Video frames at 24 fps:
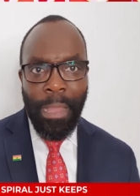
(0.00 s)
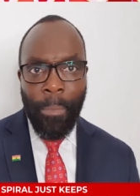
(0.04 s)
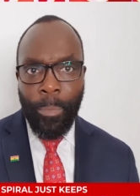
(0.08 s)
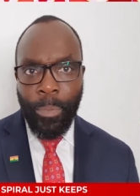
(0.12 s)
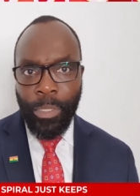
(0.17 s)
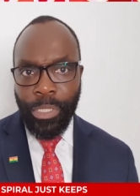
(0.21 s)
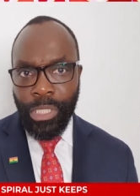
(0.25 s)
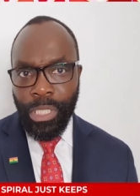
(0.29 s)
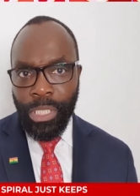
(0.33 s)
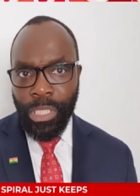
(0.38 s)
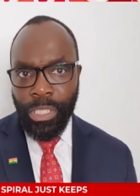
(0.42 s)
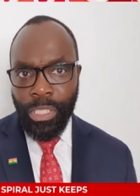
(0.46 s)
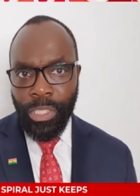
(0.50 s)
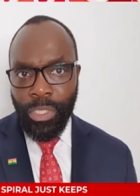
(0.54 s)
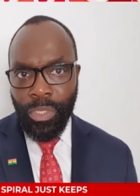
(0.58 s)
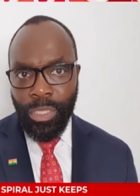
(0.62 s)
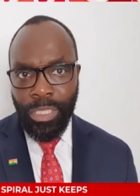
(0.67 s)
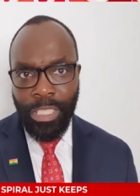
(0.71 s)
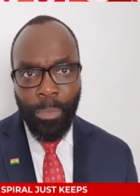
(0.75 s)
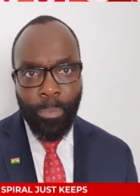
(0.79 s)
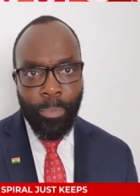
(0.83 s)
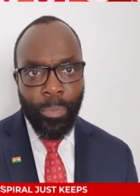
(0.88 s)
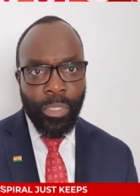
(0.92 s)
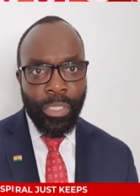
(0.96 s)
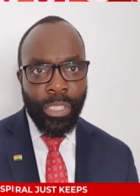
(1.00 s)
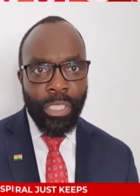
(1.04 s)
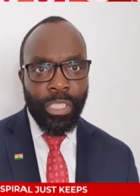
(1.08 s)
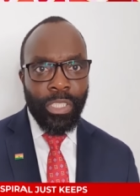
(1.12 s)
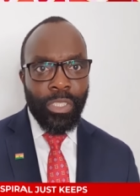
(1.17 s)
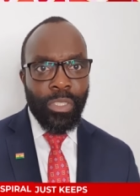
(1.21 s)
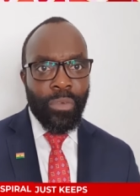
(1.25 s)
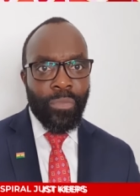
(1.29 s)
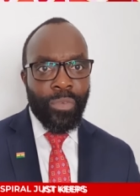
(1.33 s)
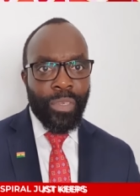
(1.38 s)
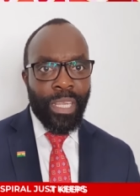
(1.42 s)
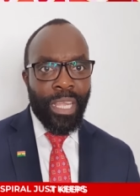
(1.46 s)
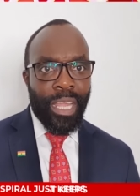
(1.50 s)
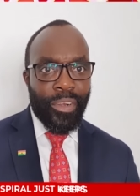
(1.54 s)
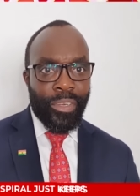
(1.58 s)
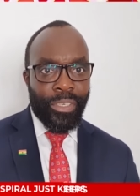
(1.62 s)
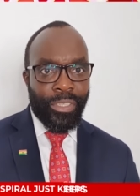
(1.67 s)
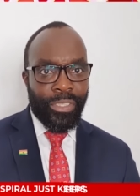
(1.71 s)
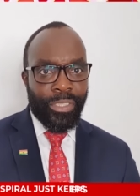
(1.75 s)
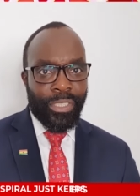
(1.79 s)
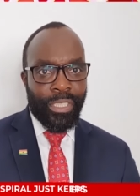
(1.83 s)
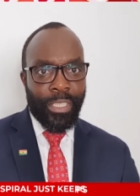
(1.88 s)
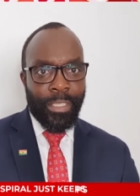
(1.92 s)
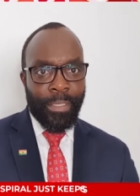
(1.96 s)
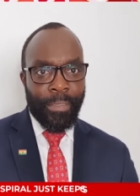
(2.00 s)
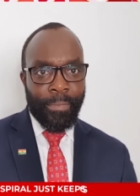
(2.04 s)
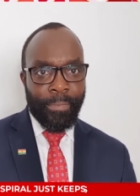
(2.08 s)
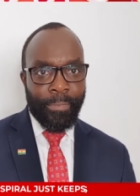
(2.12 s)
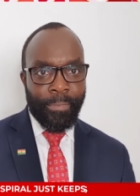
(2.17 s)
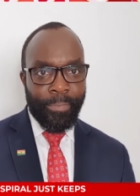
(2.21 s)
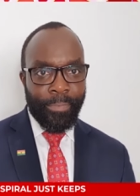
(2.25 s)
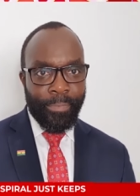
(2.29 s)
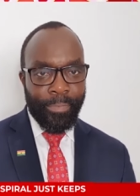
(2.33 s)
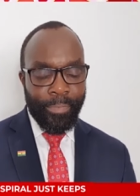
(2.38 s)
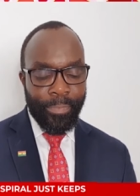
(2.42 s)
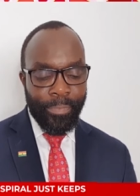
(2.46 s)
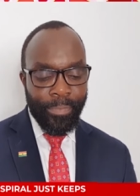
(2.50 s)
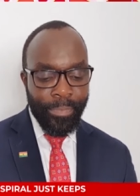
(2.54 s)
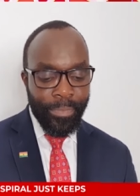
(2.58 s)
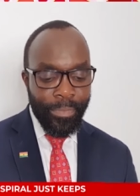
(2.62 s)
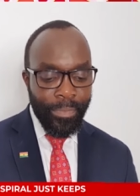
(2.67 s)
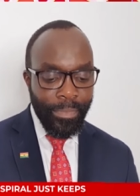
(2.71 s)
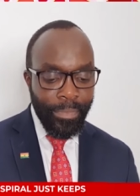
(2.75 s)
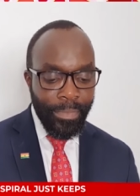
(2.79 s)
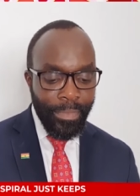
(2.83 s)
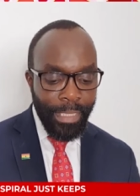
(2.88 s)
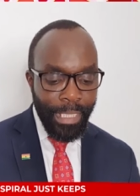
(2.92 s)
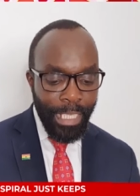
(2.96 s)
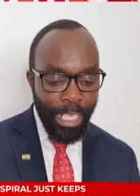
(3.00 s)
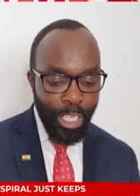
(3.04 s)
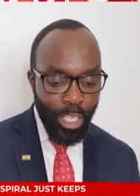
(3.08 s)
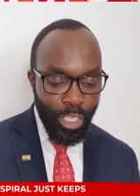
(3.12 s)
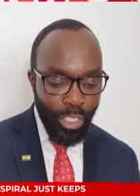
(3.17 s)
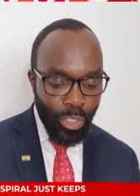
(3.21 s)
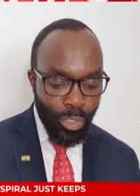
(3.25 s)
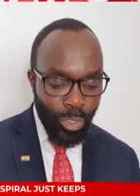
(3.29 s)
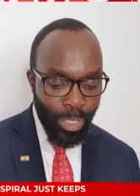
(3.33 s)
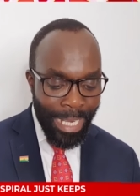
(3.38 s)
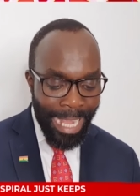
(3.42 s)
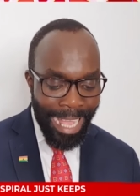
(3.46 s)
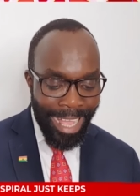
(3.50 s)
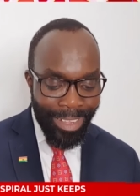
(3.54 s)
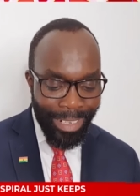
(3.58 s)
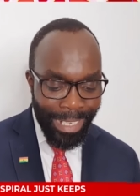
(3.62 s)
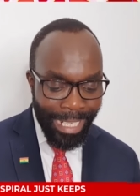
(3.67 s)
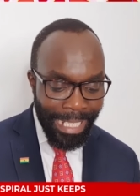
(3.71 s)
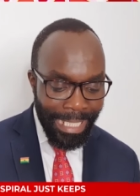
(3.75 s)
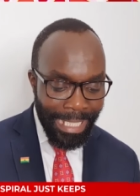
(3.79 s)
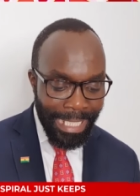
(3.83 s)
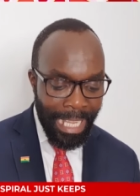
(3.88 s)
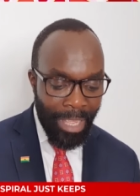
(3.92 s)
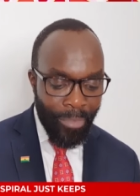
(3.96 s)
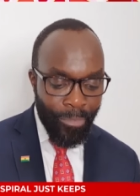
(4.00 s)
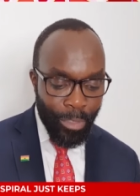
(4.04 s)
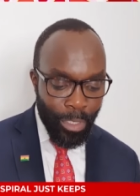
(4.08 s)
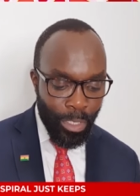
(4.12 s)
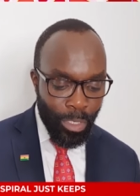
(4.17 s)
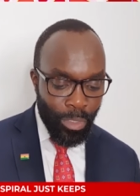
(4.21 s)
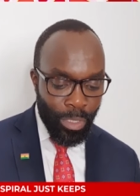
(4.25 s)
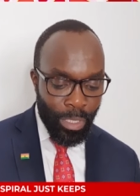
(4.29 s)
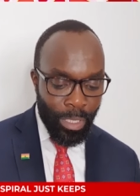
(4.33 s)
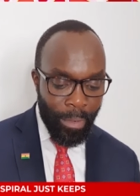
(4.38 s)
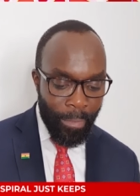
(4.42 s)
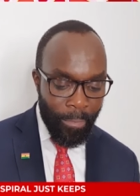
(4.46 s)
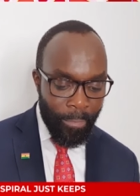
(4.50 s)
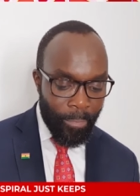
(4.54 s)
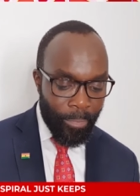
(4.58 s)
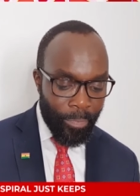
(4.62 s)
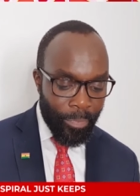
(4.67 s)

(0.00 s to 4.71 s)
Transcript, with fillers: appreciation or depreciation of a currency. So now let's have a look.